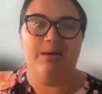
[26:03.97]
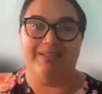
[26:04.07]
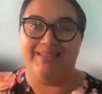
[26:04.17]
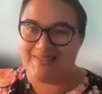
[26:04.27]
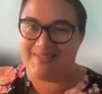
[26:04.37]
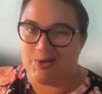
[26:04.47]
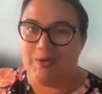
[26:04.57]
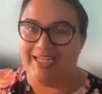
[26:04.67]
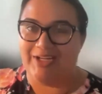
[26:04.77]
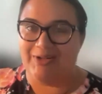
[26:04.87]
but they still
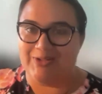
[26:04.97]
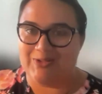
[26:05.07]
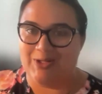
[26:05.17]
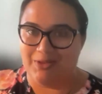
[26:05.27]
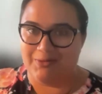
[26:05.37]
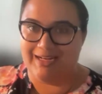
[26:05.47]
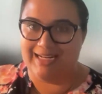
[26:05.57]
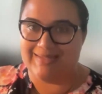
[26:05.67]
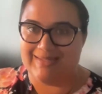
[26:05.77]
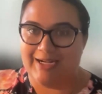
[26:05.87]
want to hear the sermon 3
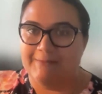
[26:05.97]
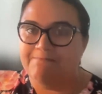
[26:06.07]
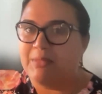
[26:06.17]
days later.